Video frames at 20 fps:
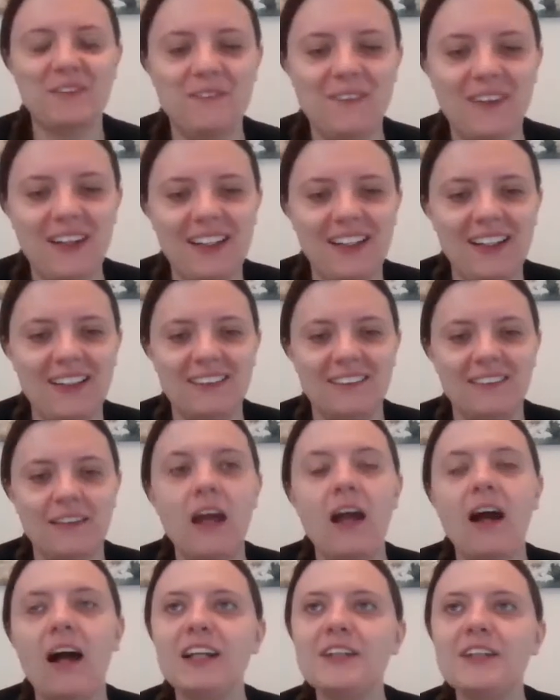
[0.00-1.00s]
Wow.
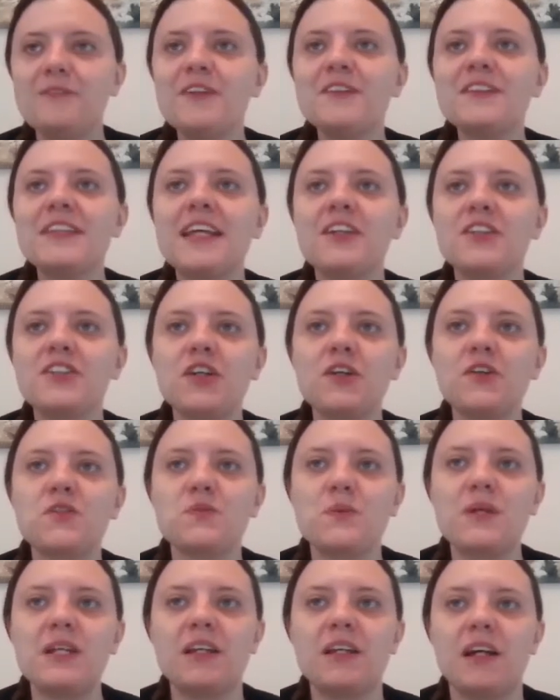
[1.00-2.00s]
I suppose that shows
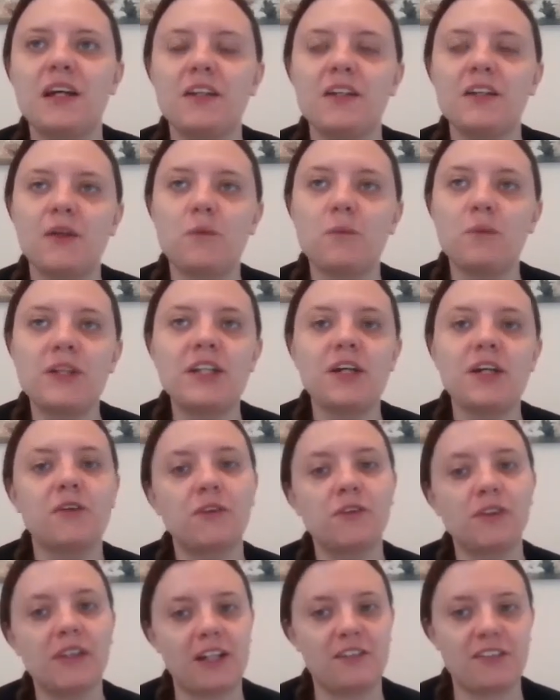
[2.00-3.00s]
we don't
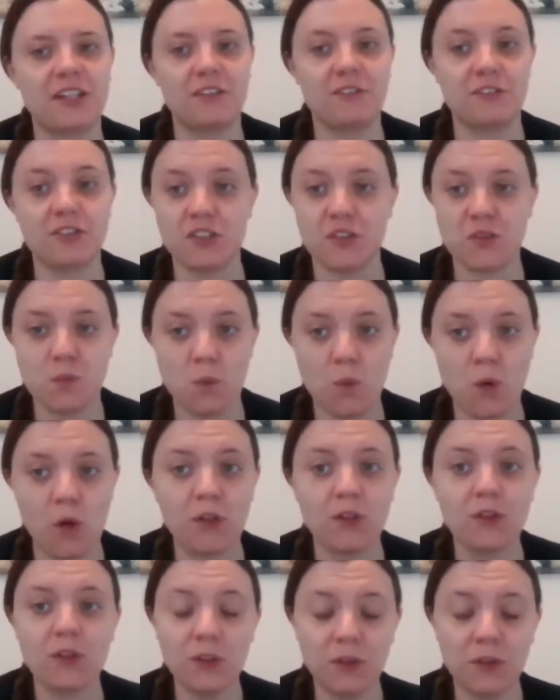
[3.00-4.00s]
all have to have just
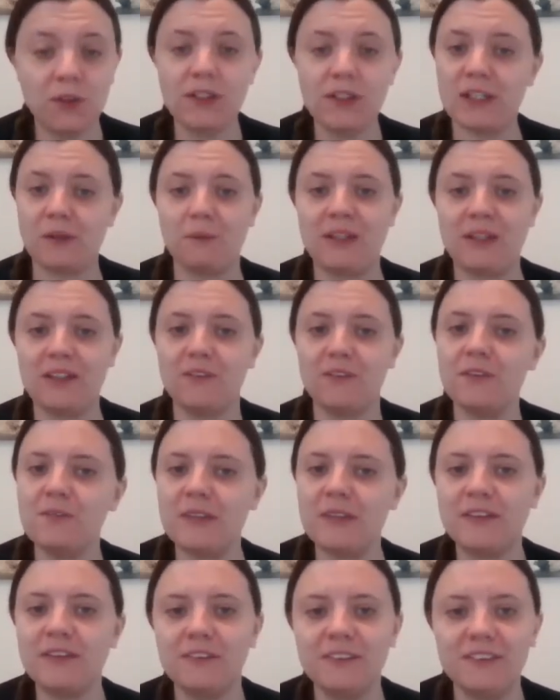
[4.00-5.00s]
one calling. We can all
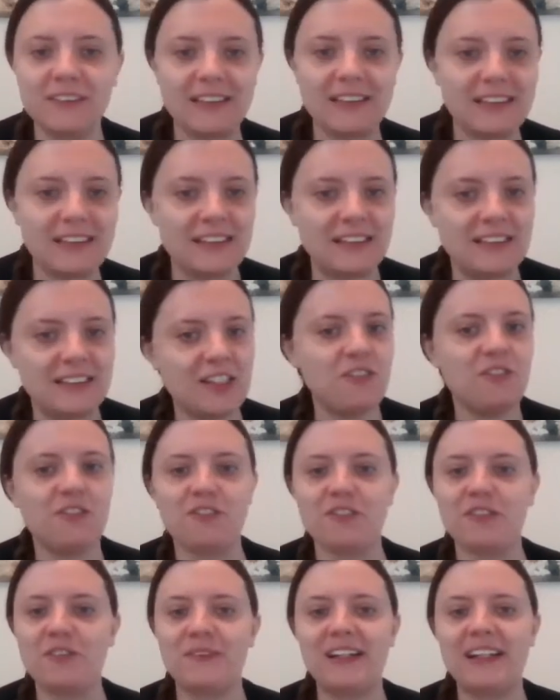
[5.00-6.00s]
be called in
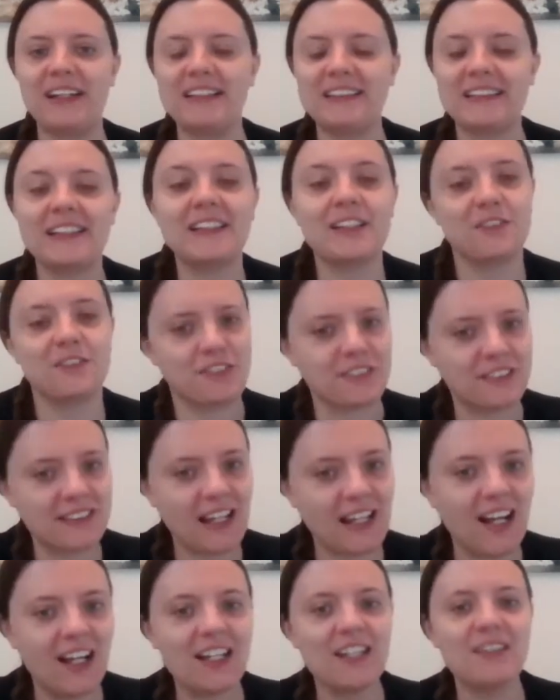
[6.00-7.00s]
different ways at different
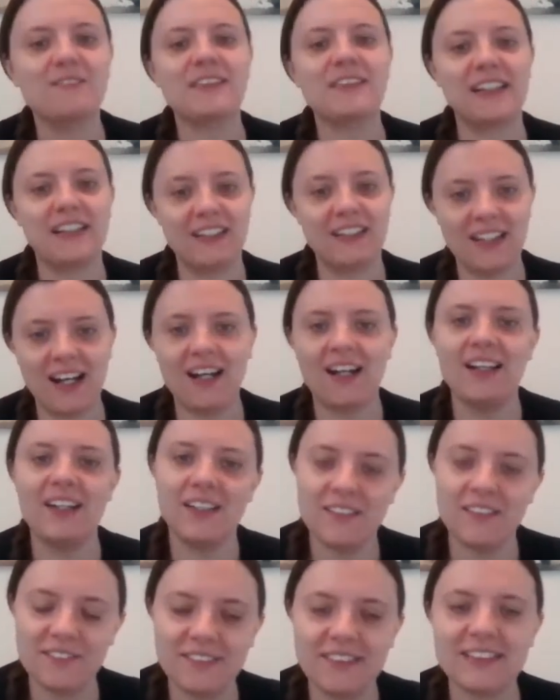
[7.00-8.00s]
times in our
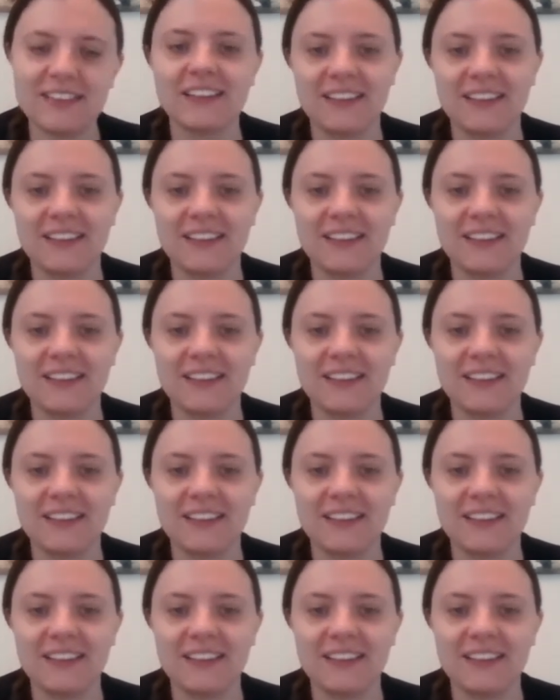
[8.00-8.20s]
lives.